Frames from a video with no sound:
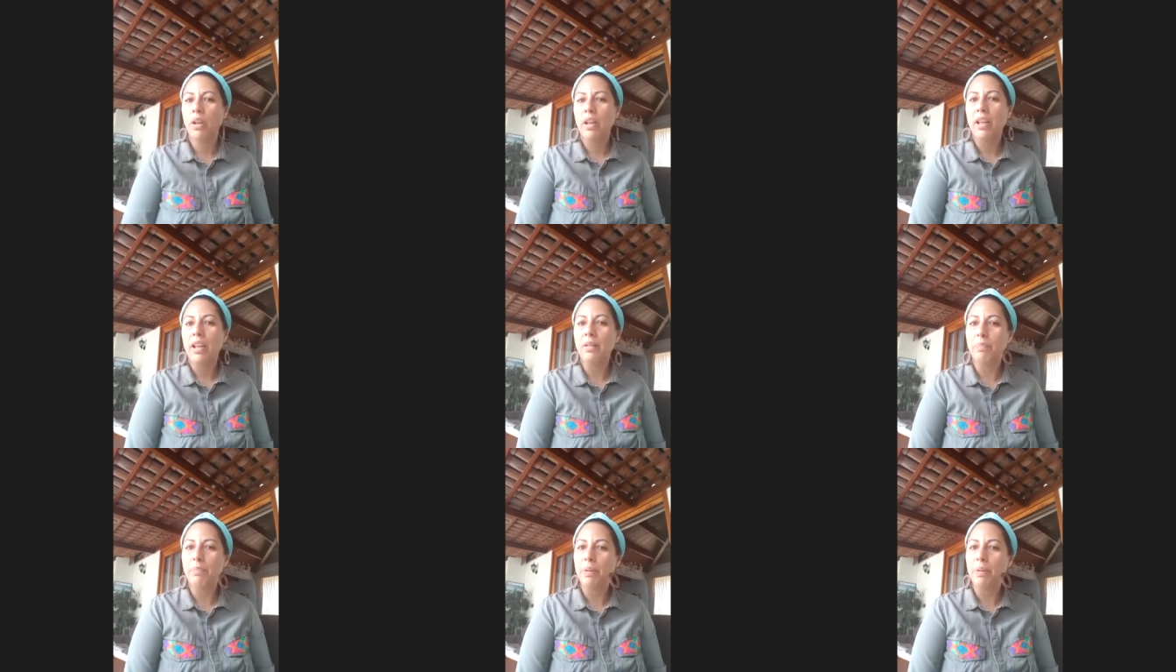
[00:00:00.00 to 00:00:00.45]

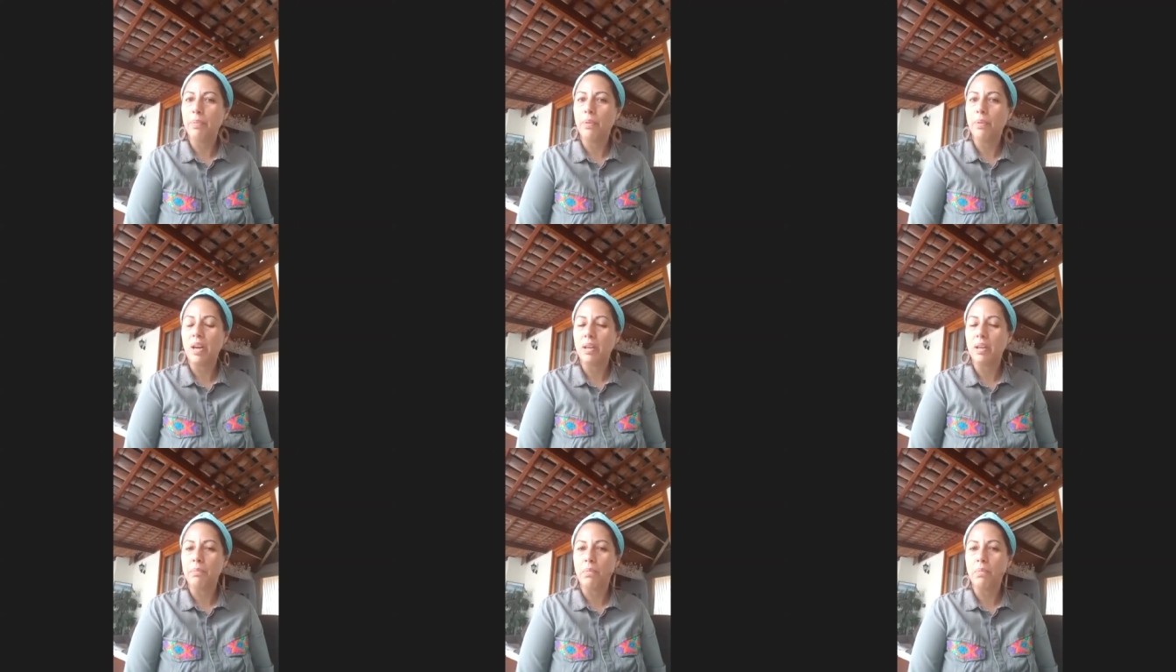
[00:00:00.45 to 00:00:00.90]
and people
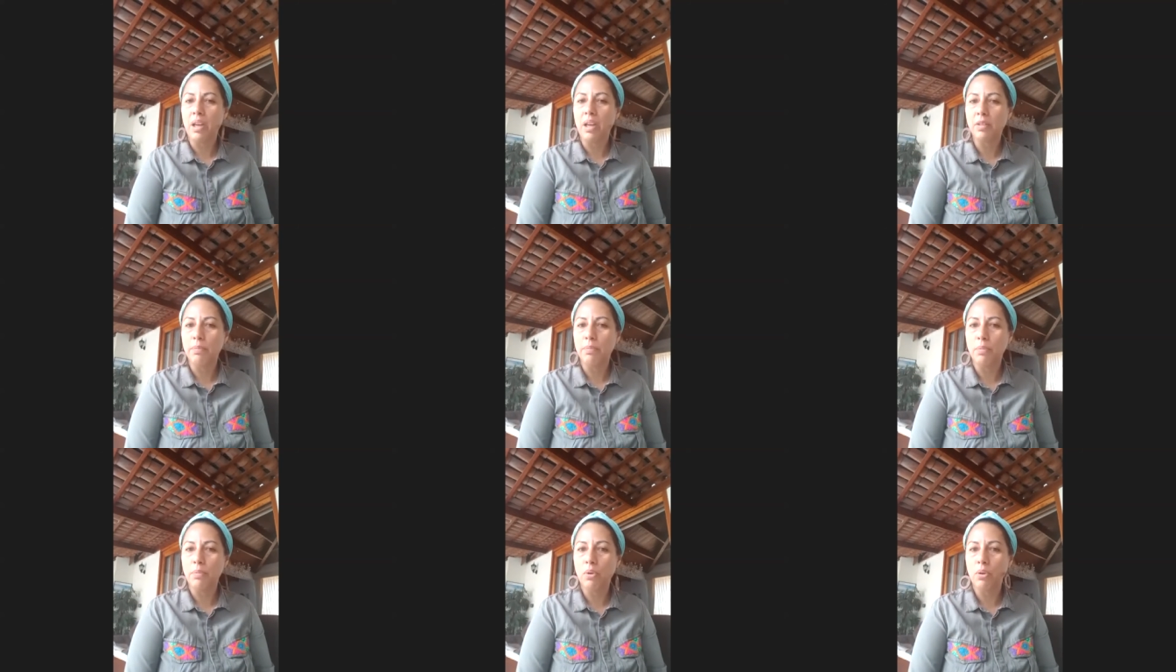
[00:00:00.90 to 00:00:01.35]
are much
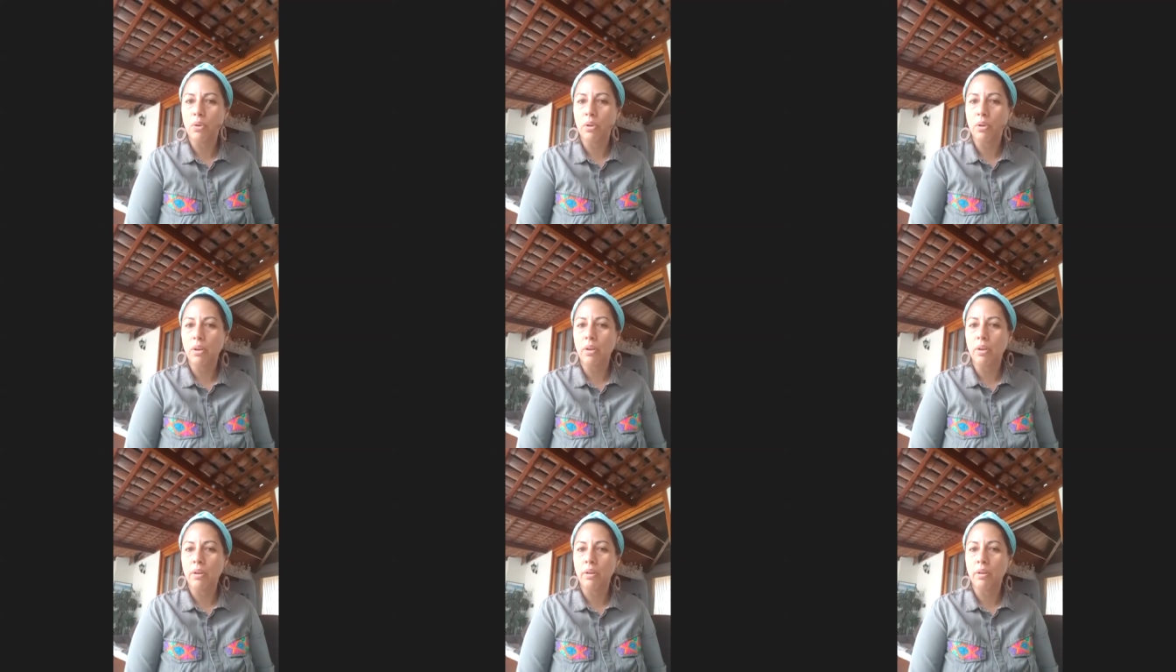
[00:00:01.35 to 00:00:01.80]
more
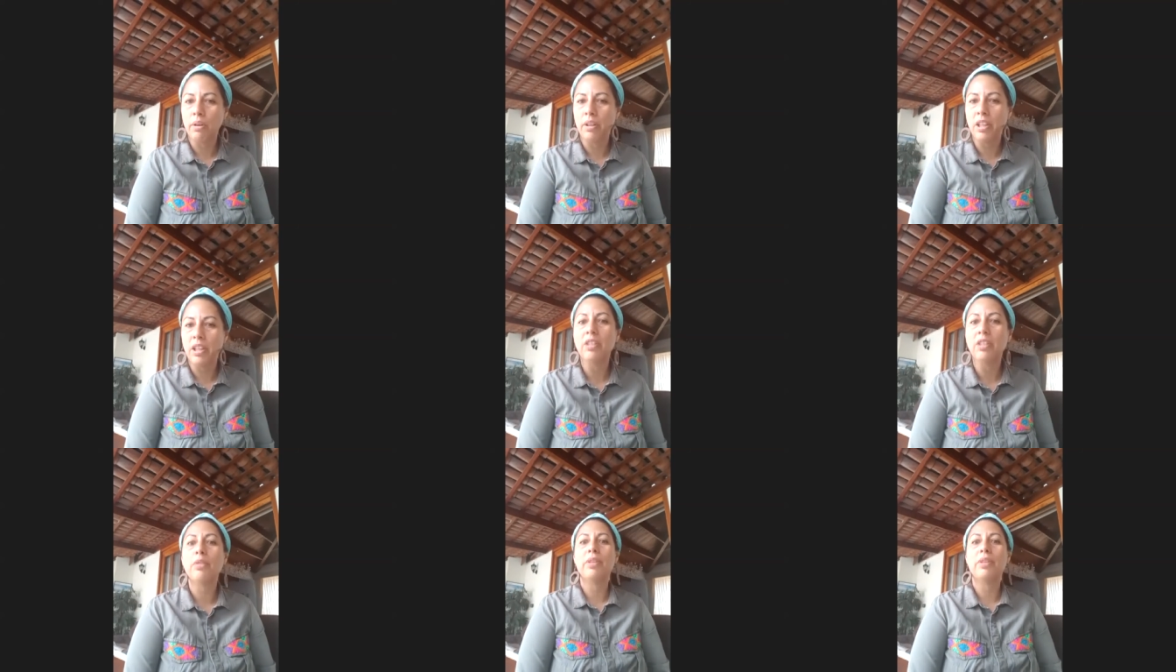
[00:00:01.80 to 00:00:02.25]

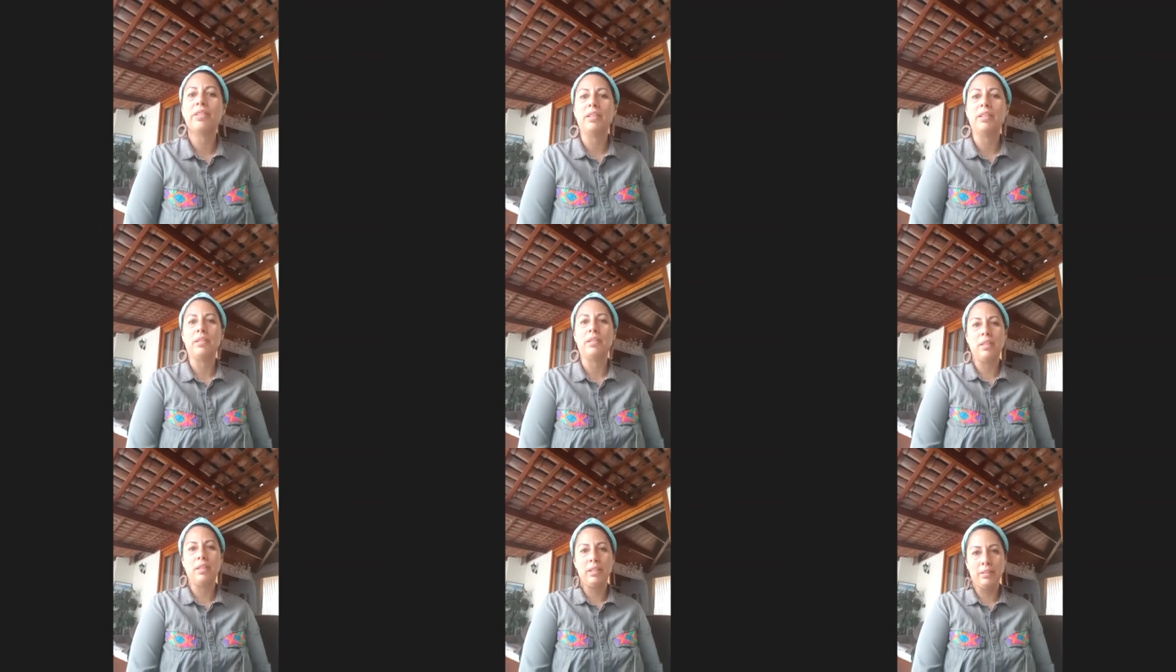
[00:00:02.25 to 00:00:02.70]

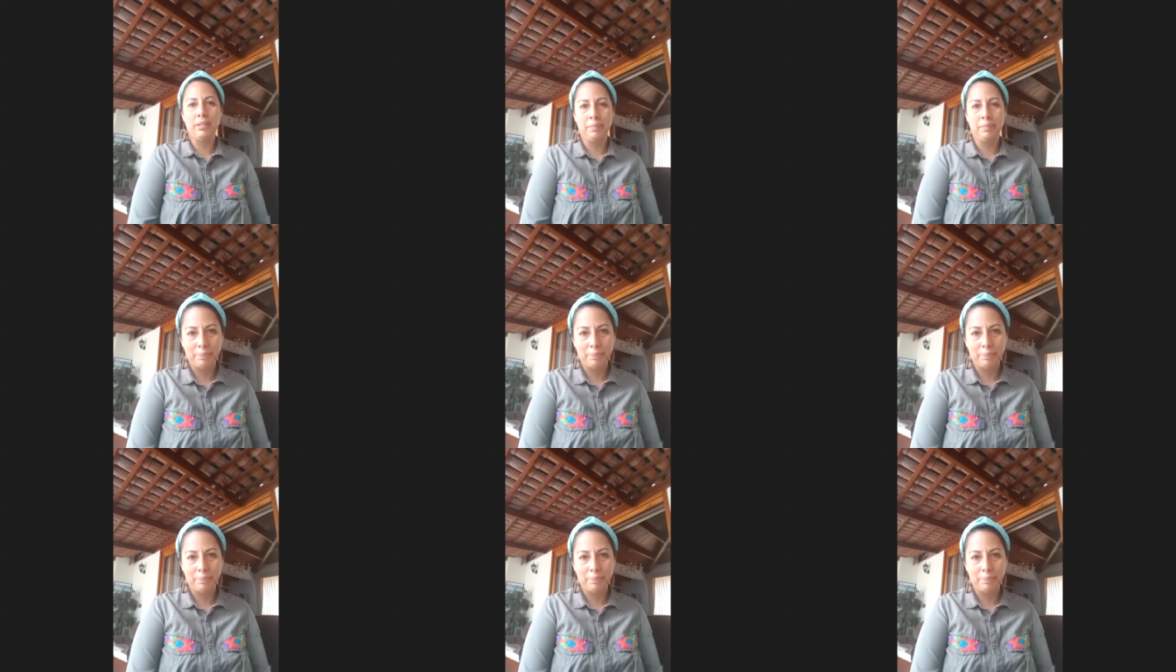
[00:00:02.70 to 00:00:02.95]
interested in.